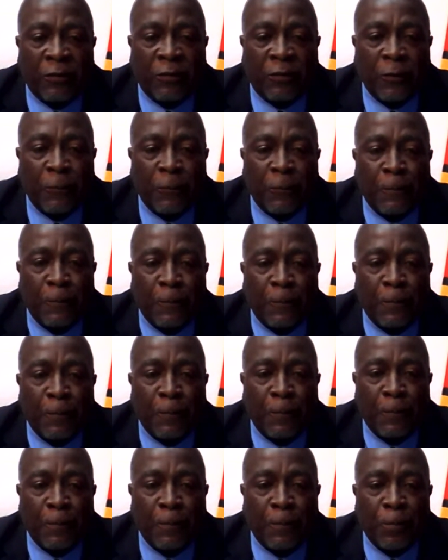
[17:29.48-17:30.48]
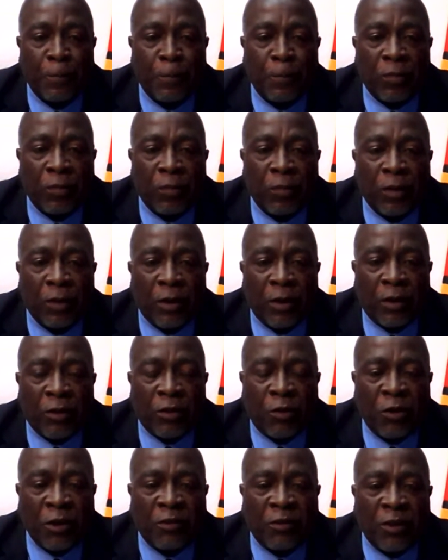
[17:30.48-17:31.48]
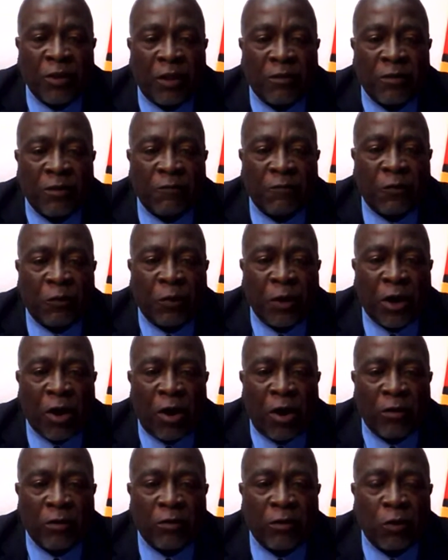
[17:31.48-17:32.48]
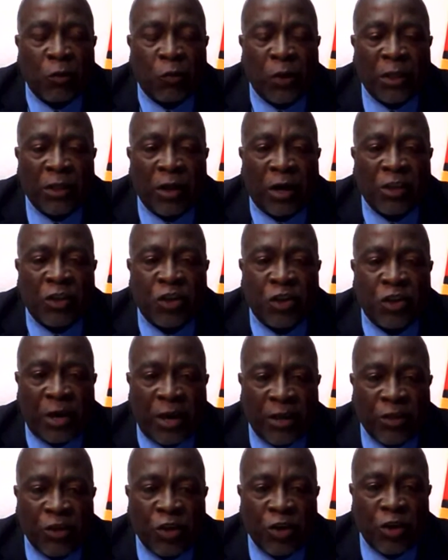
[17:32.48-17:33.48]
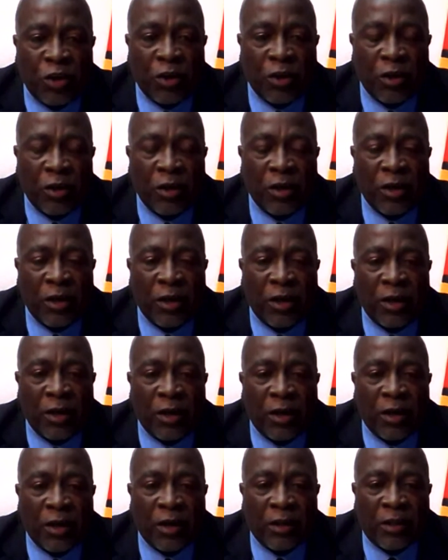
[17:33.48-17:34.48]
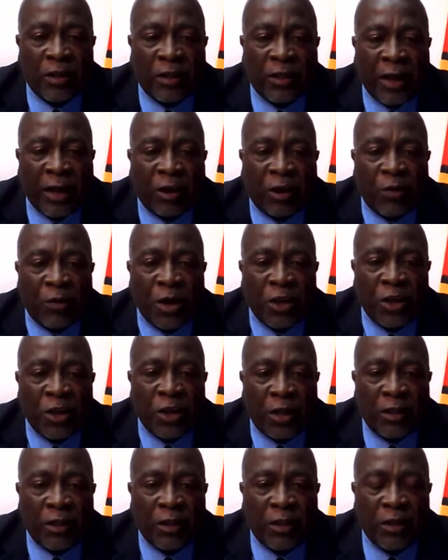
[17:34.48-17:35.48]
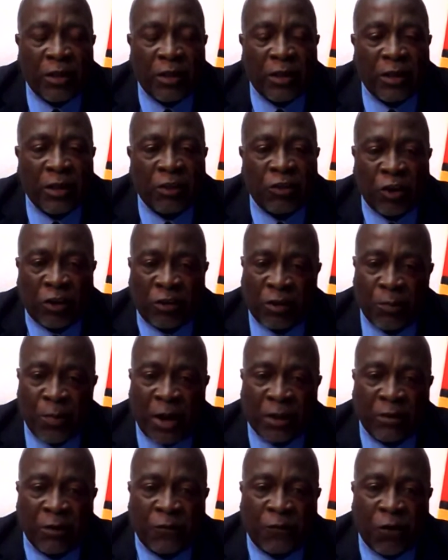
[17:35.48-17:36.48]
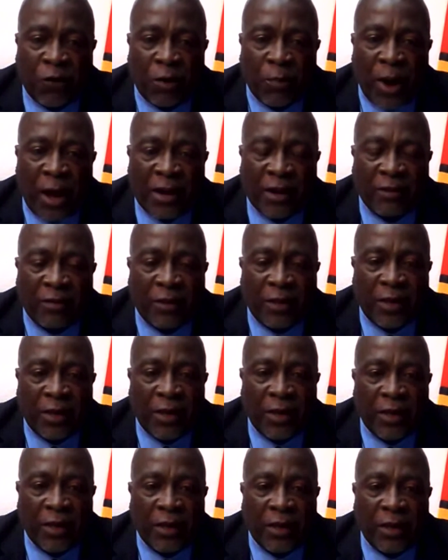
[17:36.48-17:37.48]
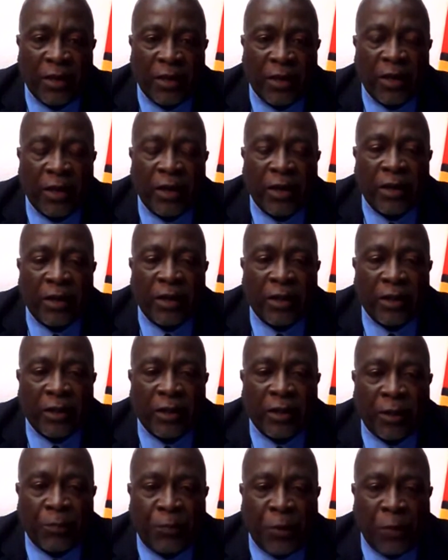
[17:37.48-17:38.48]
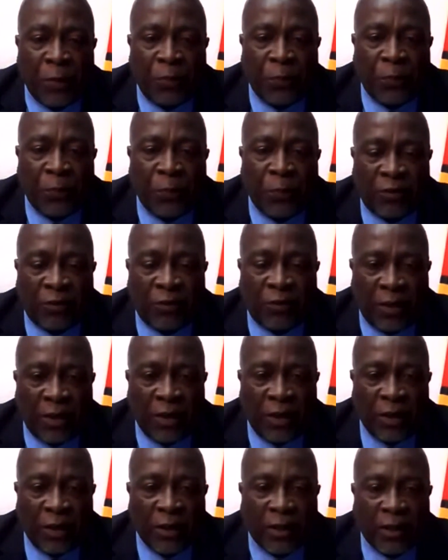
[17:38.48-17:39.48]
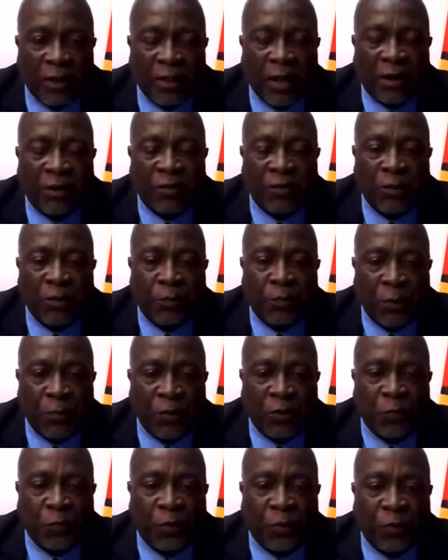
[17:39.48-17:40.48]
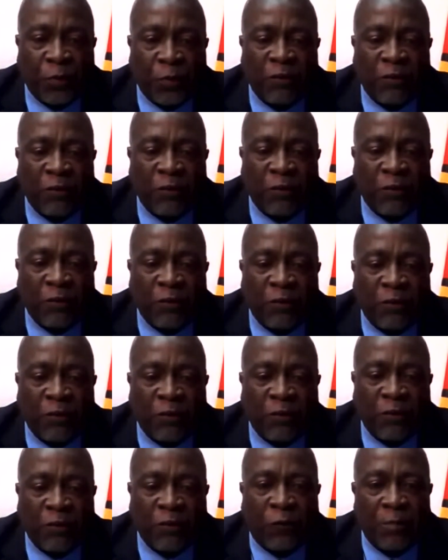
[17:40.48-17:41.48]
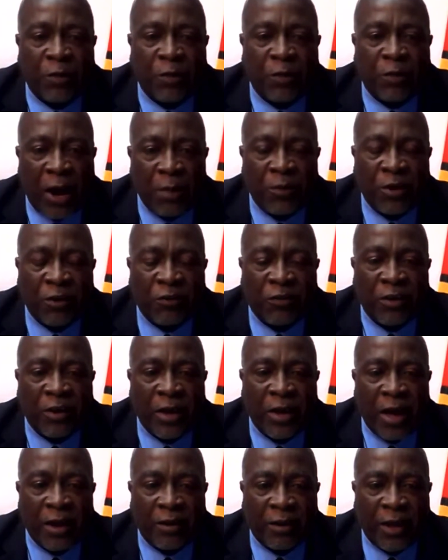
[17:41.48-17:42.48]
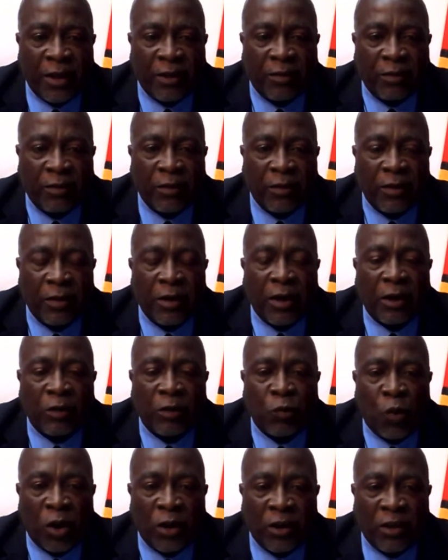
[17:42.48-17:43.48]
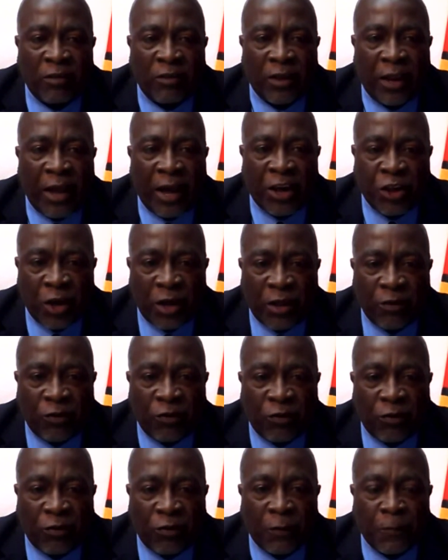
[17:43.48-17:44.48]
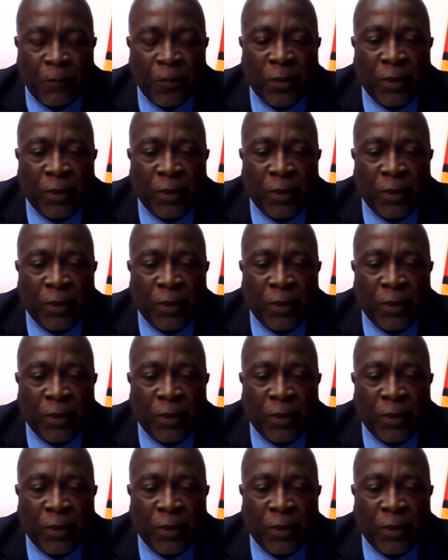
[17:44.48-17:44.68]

The results of the recount will not change. The declaration is just a matter of formality. The PPPC, that is the People's Progressive Party, of which I'm the Prime Minister candidate, has won these elections,